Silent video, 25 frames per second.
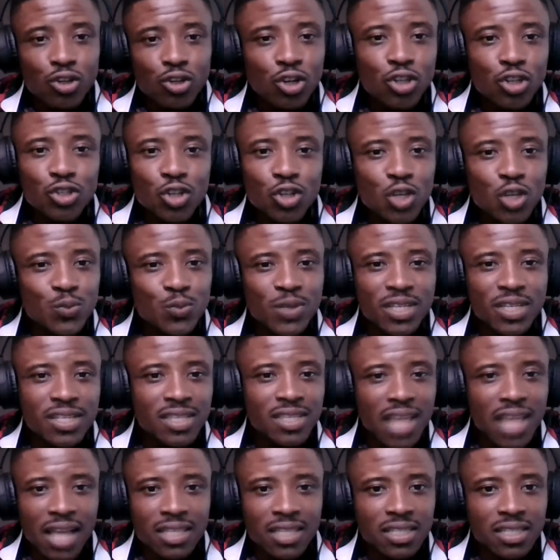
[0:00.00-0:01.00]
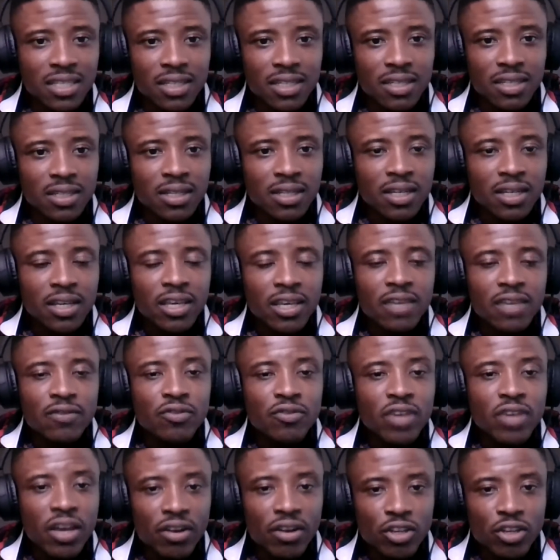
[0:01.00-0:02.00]
Don't just be static.
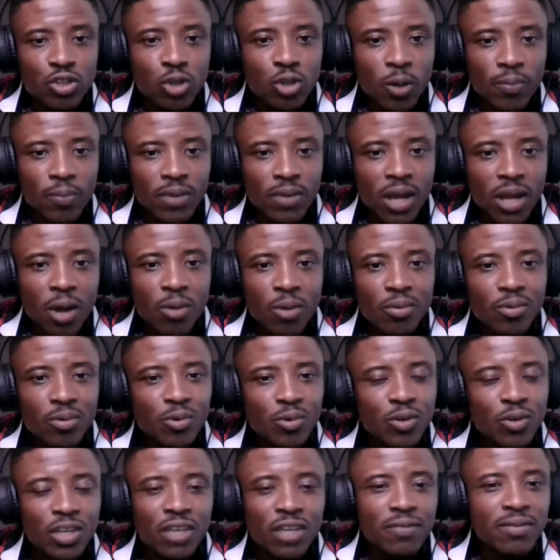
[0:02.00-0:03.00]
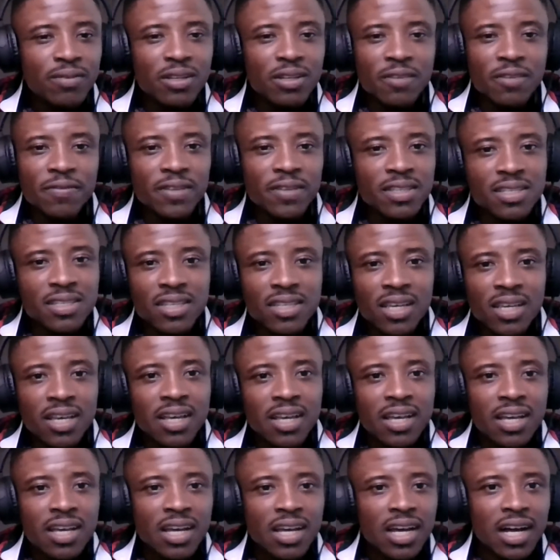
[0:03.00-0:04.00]
You get a job now, even if it's
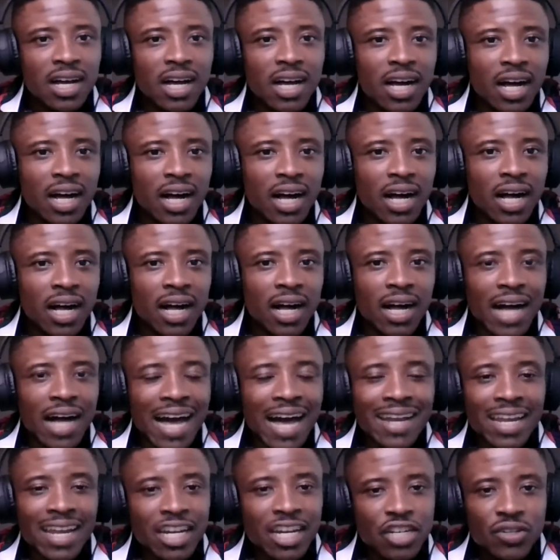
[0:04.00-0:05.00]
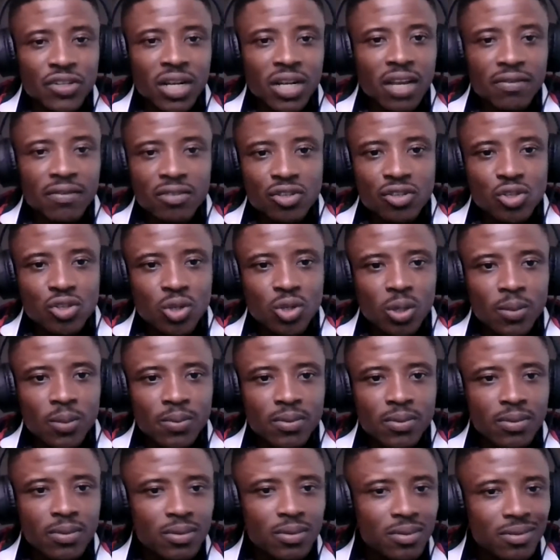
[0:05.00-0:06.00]
uh, an entry-level job,
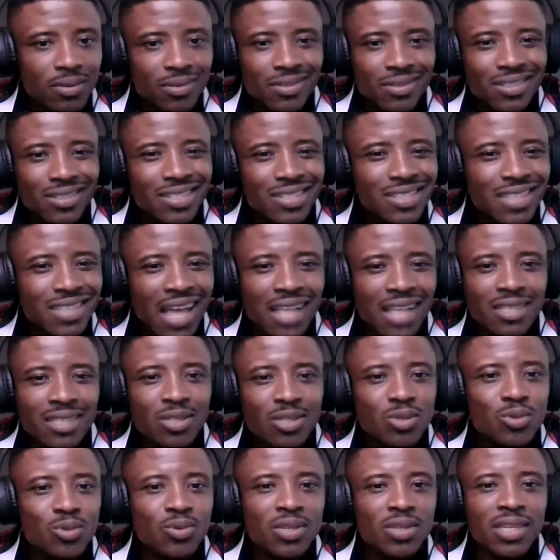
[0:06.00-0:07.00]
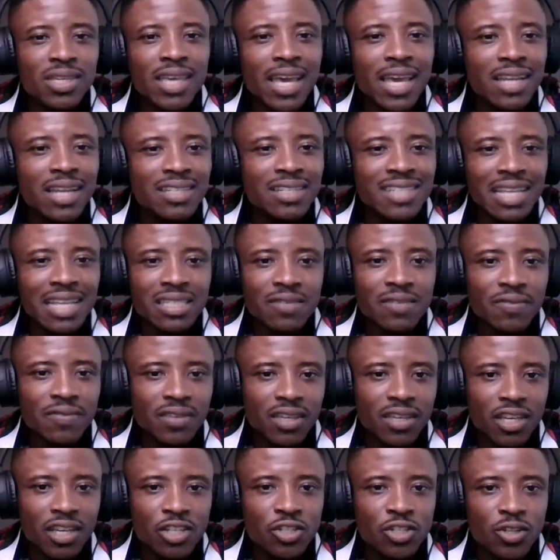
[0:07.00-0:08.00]
start to gain
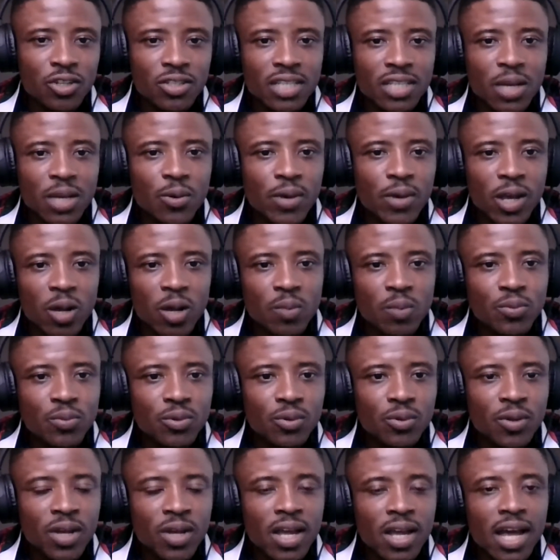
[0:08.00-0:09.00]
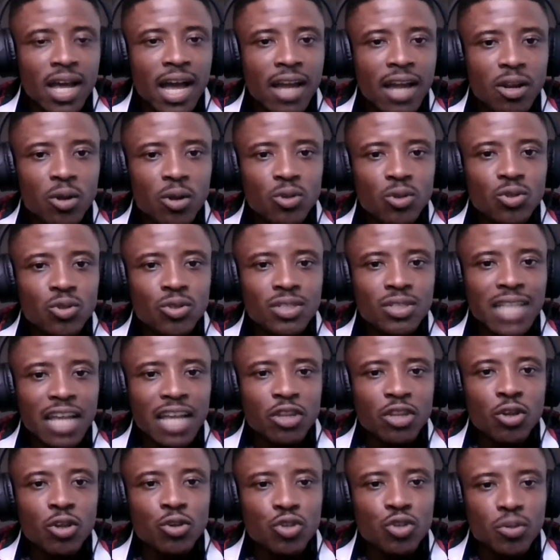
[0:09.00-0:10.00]
certifications that will help you. And also
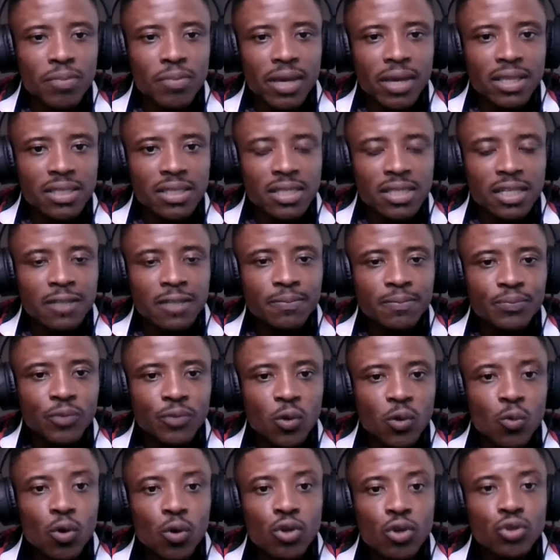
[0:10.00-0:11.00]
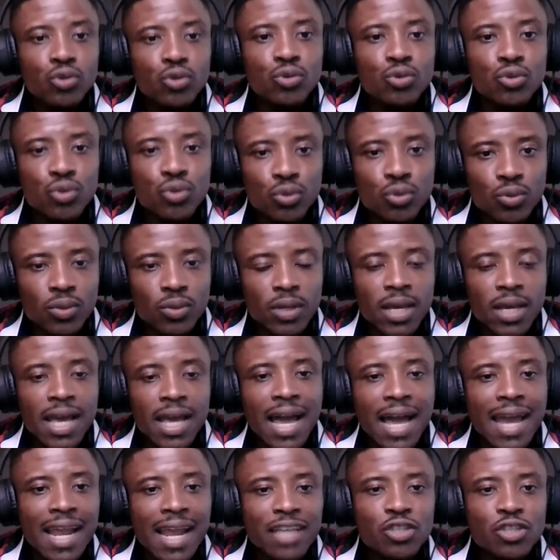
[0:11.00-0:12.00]
start documenting what you do.
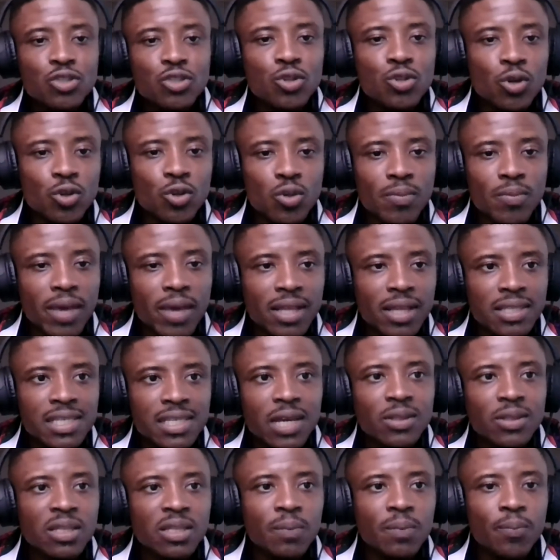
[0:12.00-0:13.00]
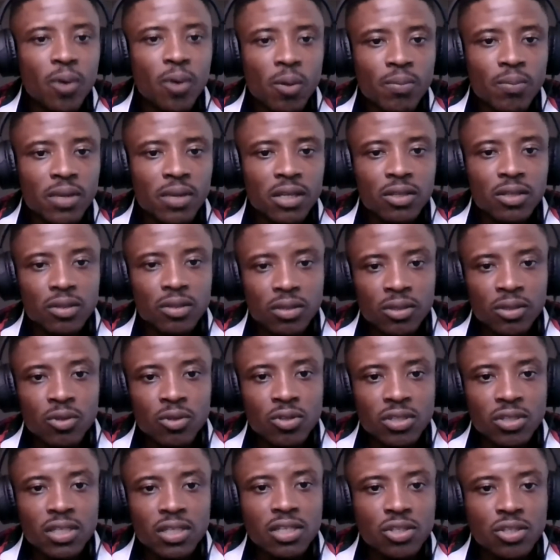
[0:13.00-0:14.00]
And as you document, tell the public
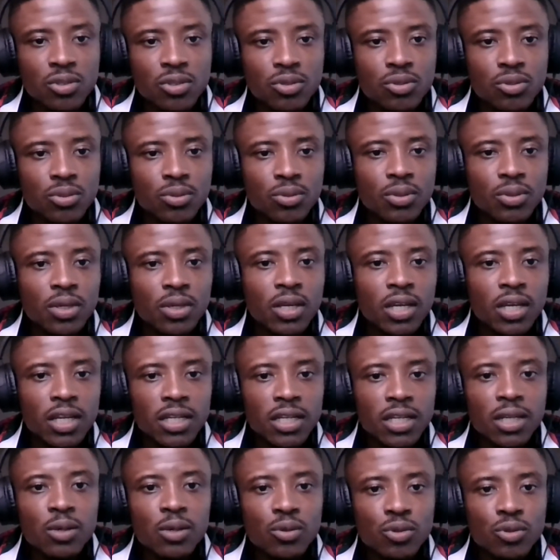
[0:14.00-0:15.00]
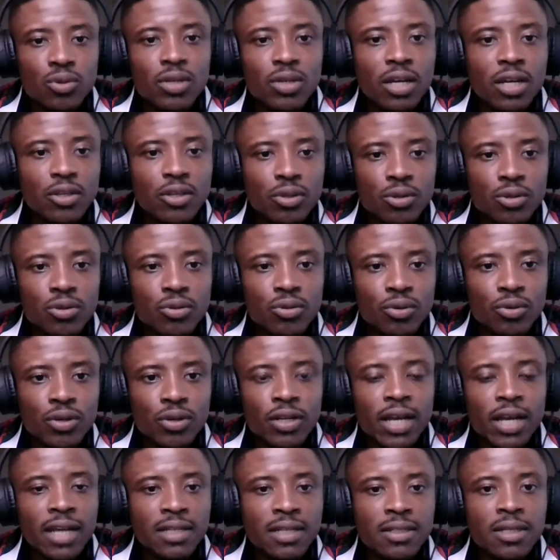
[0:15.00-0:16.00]
those things you do, they will know that you're
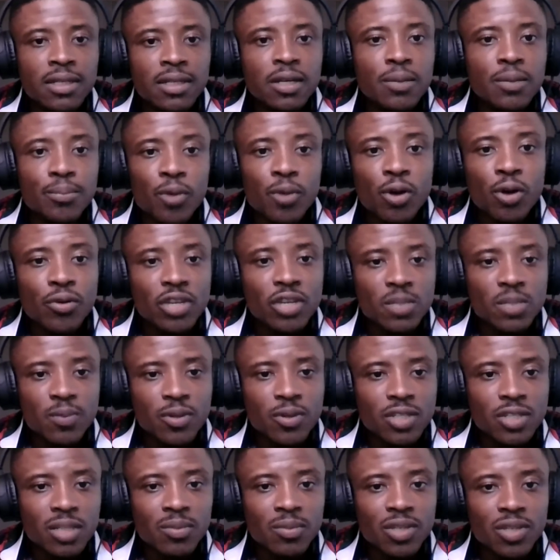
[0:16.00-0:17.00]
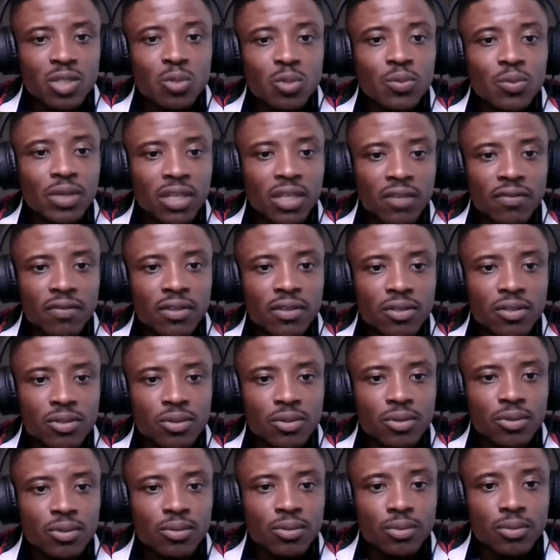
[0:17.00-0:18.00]
growing and more responsibility will be given
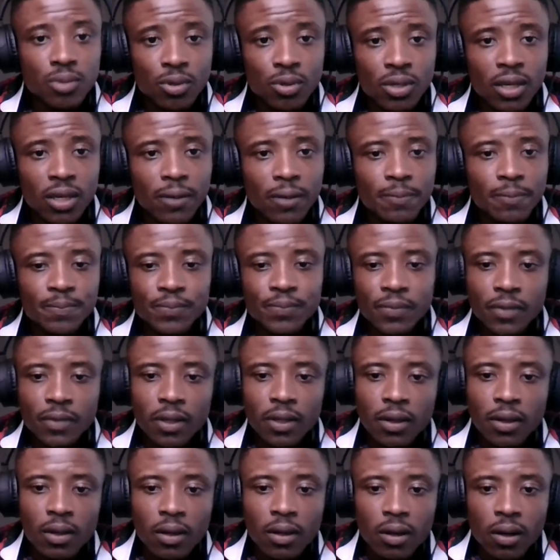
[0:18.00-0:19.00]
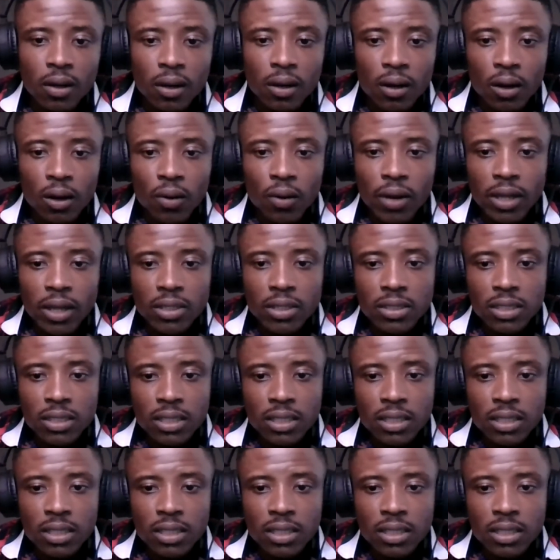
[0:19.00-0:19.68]
to you. Okay? All right.